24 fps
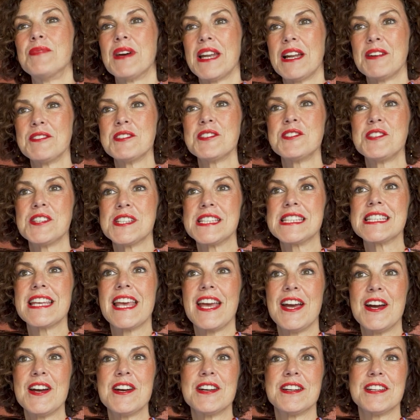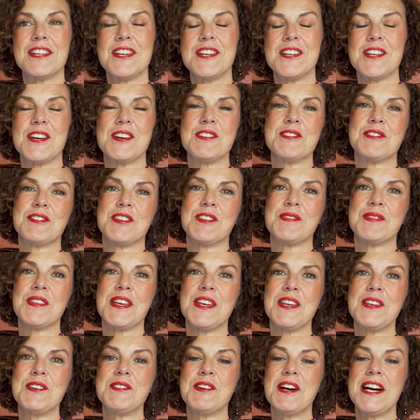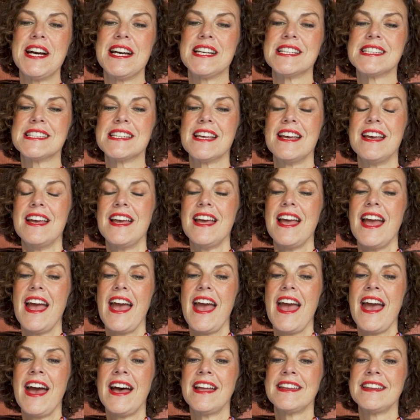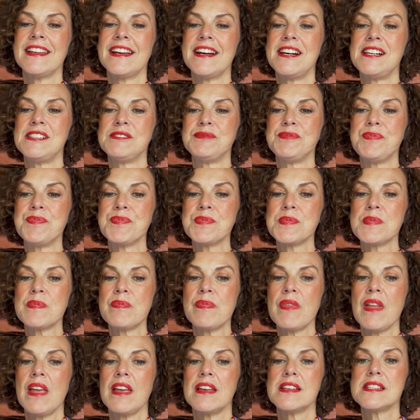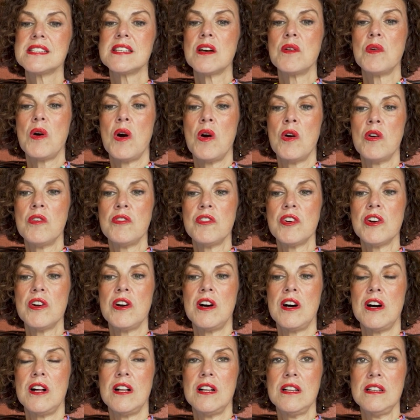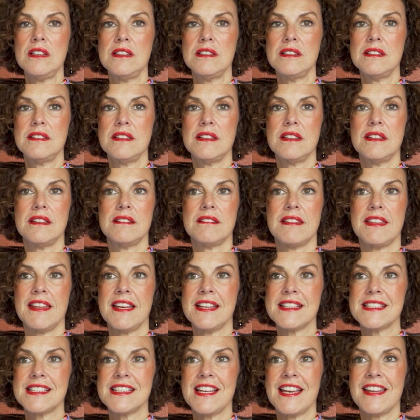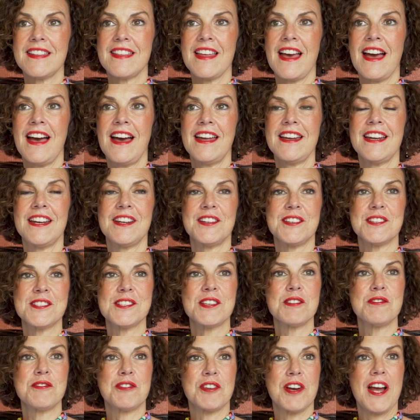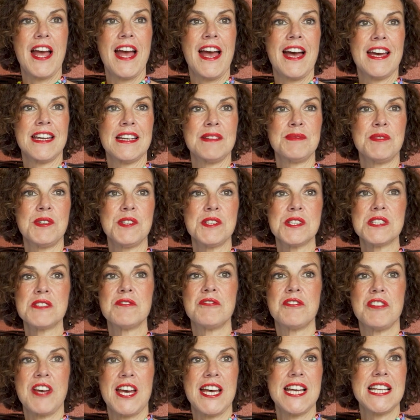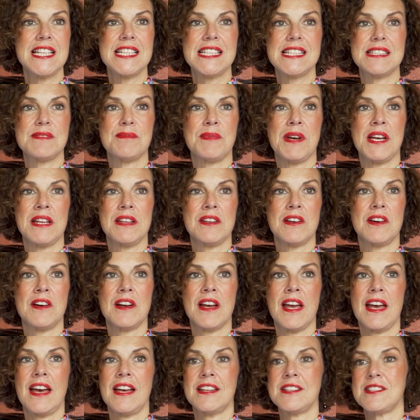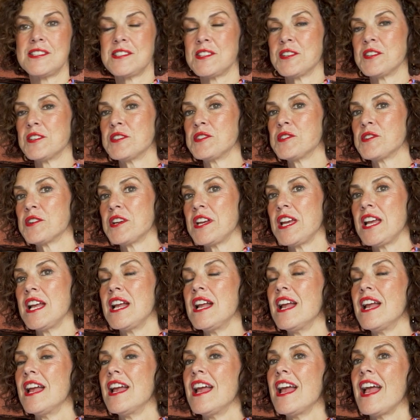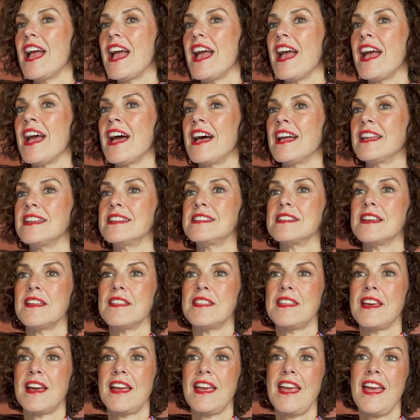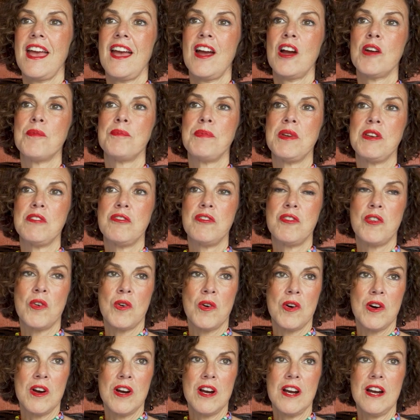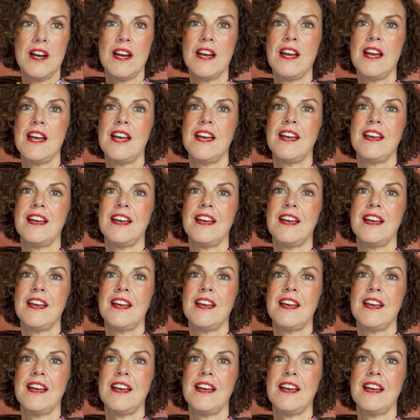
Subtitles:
But I was just scared, you know, from the US. And so overall, things like that, and also for animals, vets, my dog had surgery, and the care before